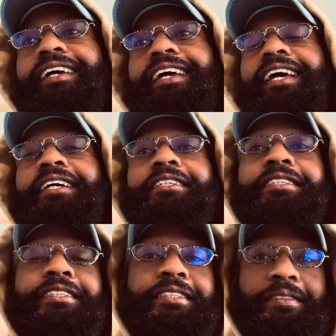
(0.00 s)
it
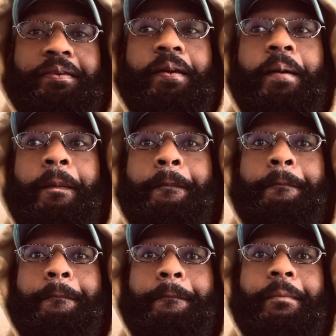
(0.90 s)
has
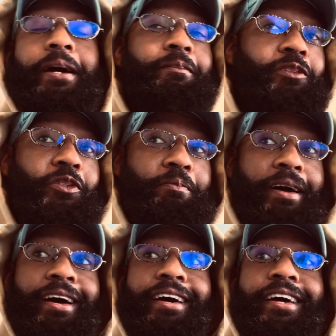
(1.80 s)
come to
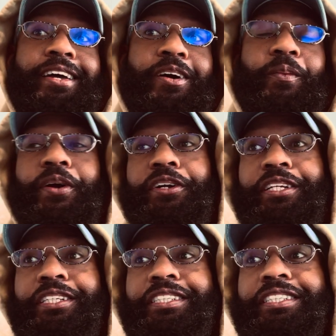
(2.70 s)
my
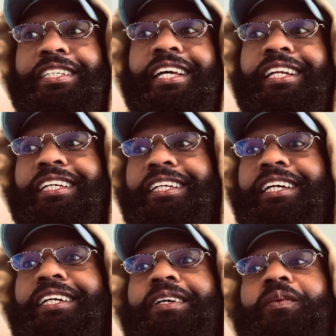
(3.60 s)
awareness that it
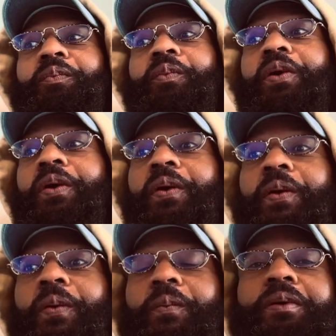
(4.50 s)

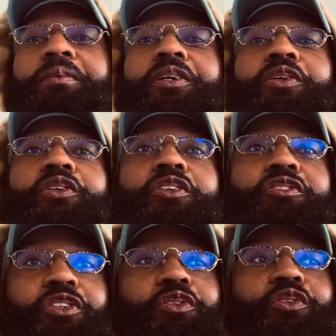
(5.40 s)
would behoove
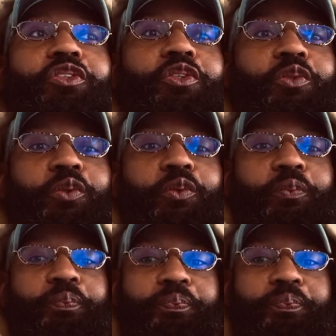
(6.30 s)
you to